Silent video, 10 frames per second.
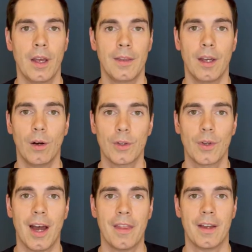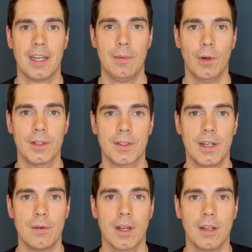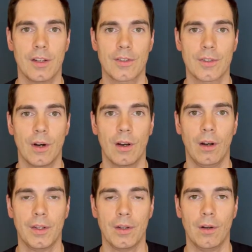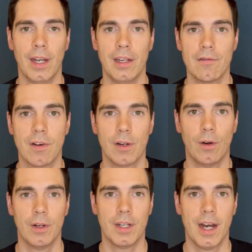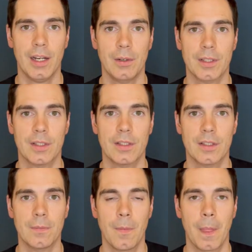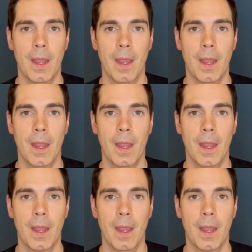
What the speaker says: There are also other keyboards that you can install on your Android or on your iOS system,